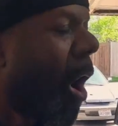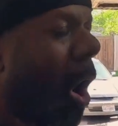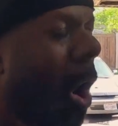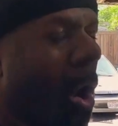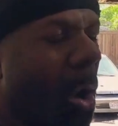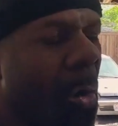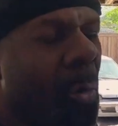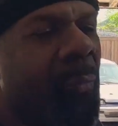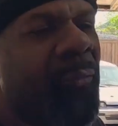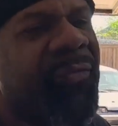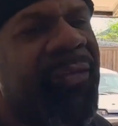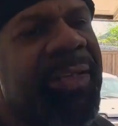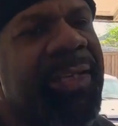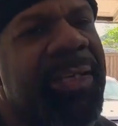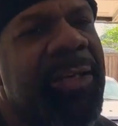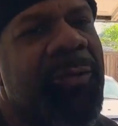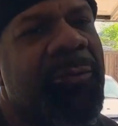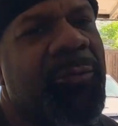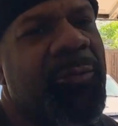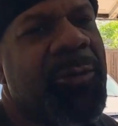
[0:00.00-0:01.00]

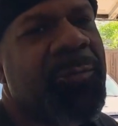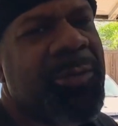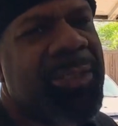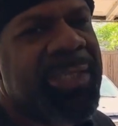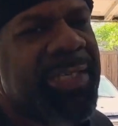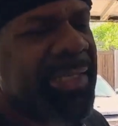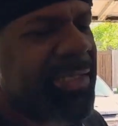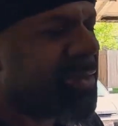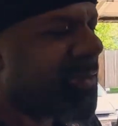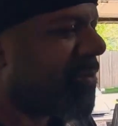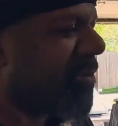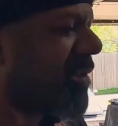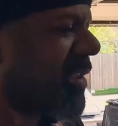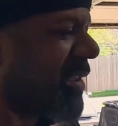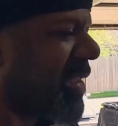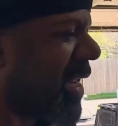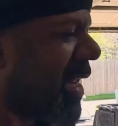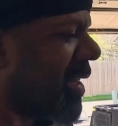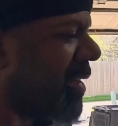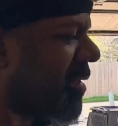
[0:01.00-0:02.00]
Hopefully when we get it on the
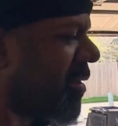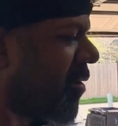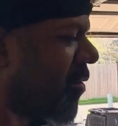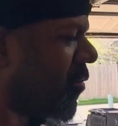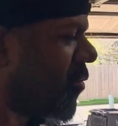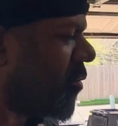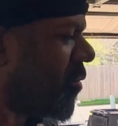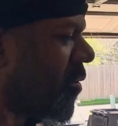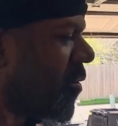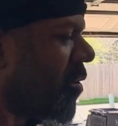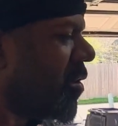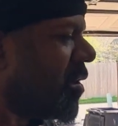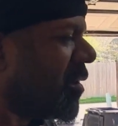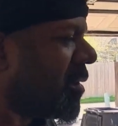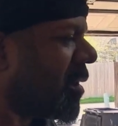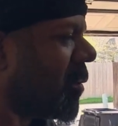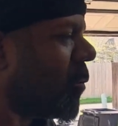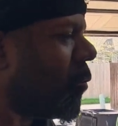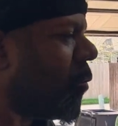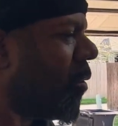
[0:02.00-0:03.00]
dyno,
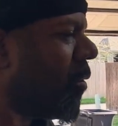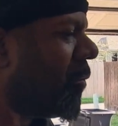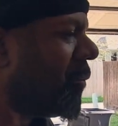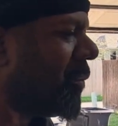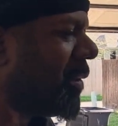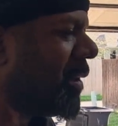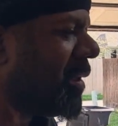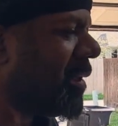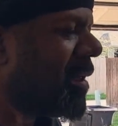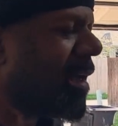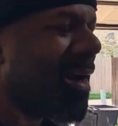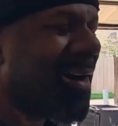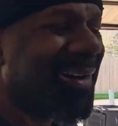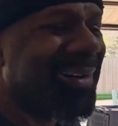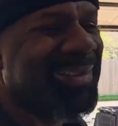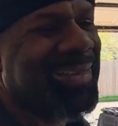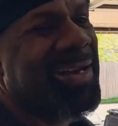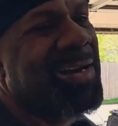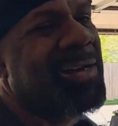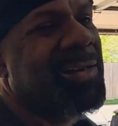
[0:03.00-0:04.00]
there won't be
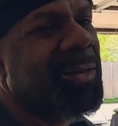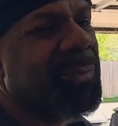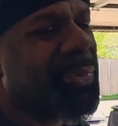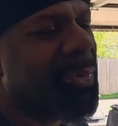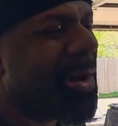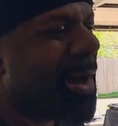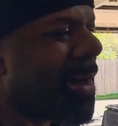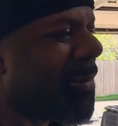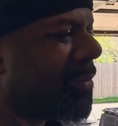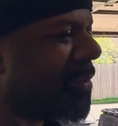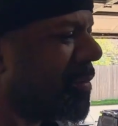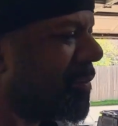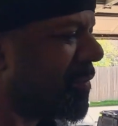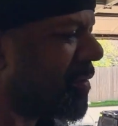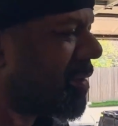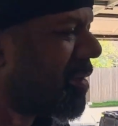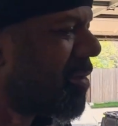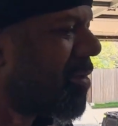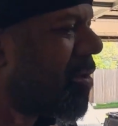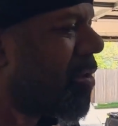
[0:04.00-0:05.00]
a ton of
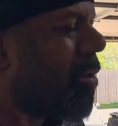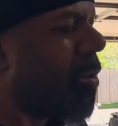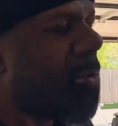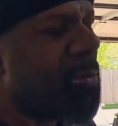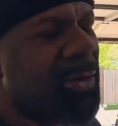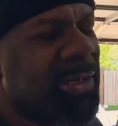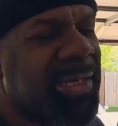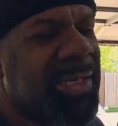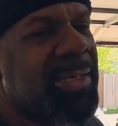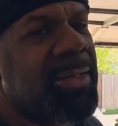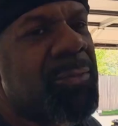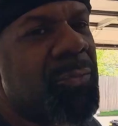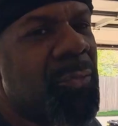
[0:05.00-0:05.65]
problems or any